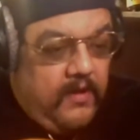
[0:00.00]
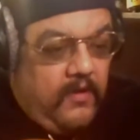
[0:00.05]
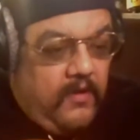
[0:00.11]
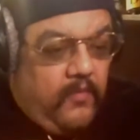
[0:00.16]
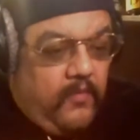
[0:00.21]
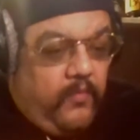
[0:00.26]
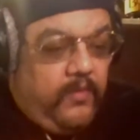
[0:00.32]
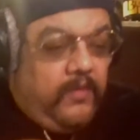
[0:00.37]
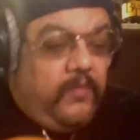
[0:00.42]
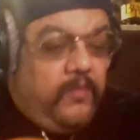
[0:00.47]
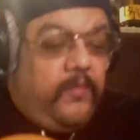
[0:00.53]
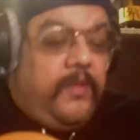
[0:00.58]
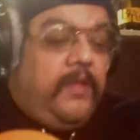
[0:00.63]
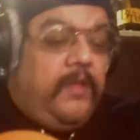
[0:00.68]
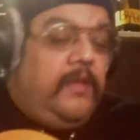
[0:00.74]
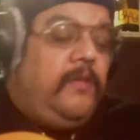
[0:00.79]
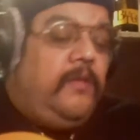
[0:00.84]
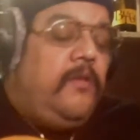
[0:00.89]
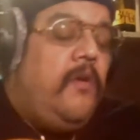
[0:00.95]
will
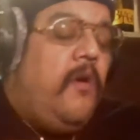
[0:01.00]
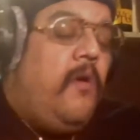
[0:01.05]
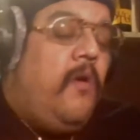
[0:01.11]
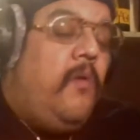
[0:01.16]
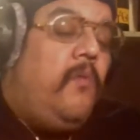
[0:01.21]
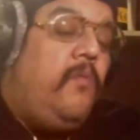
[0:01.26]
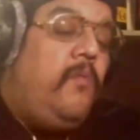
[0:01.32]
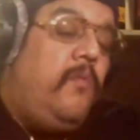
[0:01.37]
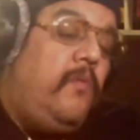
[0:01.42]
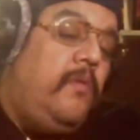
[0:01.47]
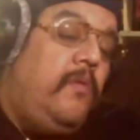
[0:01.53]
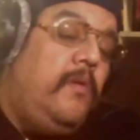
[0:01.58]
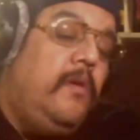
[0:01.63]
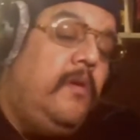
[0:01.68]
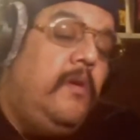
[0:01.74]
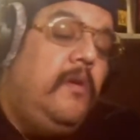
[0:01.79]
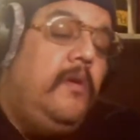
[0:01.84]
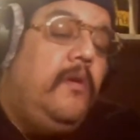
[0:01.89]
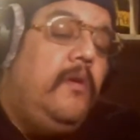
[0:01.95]
we know
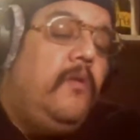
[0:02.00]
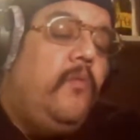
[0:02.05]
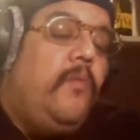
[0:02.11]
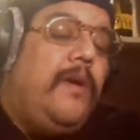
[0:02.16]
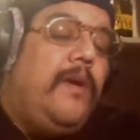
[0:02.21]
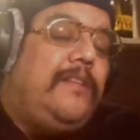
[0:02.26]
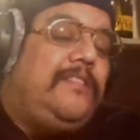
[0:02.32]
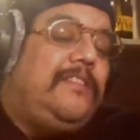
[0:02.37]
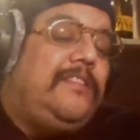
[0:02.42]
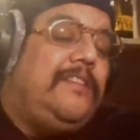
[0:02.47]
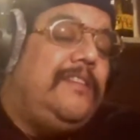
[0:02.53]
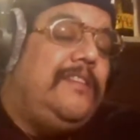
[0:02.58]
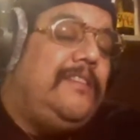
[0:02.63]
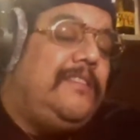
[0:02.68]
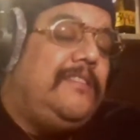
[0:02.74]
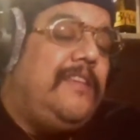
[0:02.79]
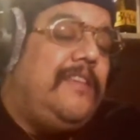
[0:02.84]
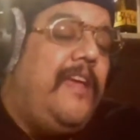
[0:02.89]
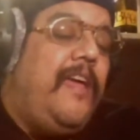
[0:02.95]
what to
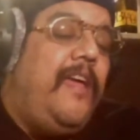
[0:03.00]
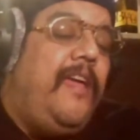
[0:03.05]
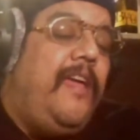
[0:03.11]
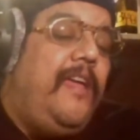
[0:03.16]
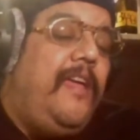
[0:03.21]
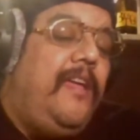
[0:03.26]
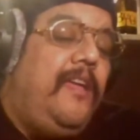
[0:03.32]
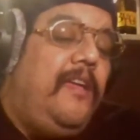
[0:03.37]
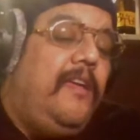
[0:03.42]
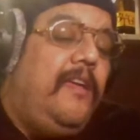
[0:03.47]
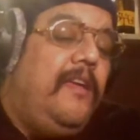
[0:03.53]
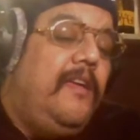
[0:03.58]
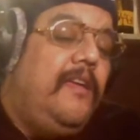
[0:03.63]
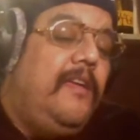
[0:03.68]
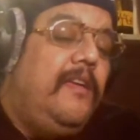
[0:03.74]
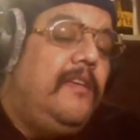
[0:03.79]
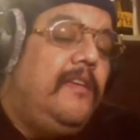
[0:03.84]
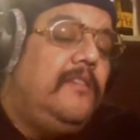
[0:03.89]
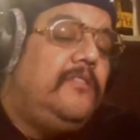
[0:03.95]
say
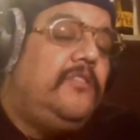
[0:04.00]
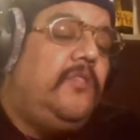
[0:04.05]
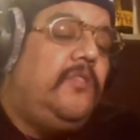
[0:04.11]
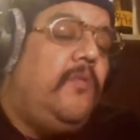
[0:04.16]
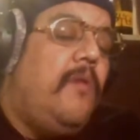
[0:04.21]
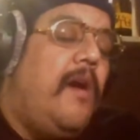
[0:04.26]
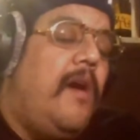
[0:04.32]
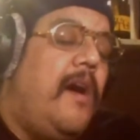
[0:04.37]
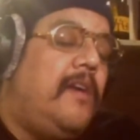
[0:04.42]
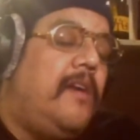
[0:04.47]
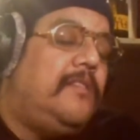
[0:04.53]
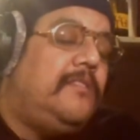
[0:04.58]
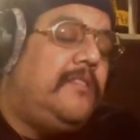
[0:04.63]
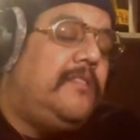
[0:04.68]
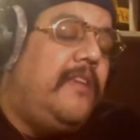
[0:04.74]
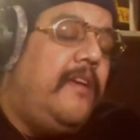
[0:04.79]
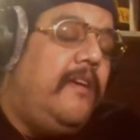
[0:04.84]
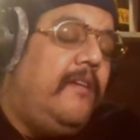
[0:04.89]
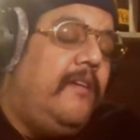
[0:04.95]
to
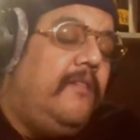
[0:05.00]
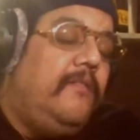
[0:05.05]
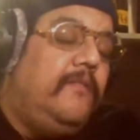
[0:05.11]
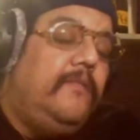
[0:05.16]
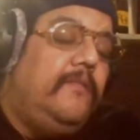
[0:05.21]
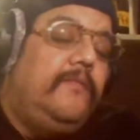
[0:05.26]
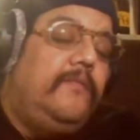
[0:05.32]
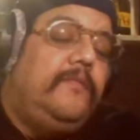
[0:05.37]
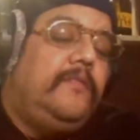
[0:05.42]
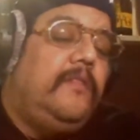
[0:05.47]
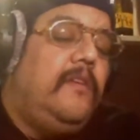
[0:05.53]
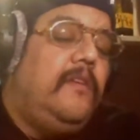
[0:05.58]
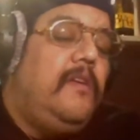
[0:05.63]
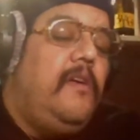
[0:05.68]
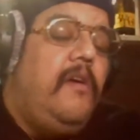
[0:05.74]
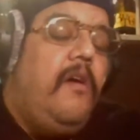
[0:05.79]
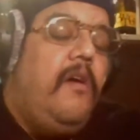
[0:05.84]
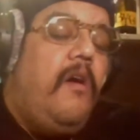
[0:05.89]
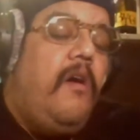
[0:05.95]
ourselves
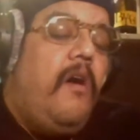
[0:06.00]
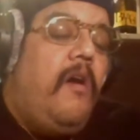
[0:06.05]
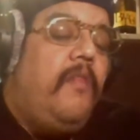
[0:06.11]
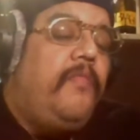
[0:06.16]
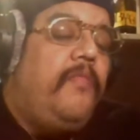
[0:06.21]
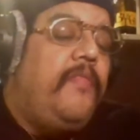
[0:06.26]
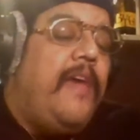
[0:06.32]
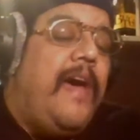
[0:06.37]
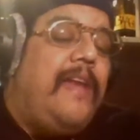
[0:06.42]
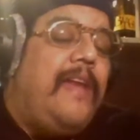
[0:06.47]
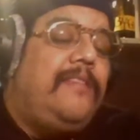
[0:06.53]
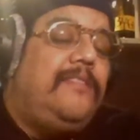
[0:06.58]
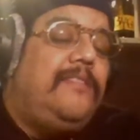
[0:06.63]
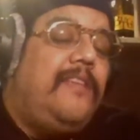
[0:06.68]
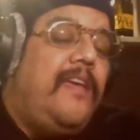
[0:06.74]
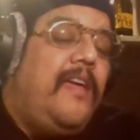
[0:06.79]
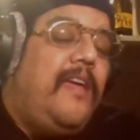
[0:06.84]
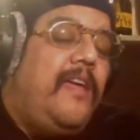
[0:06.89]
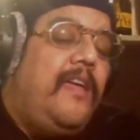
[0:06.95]
on that
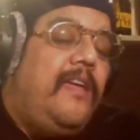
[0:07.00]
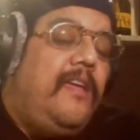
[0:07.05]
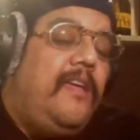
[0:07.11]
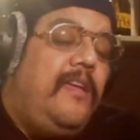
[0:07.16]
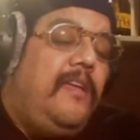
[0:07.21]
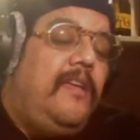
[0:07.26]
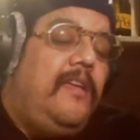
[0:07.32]
day?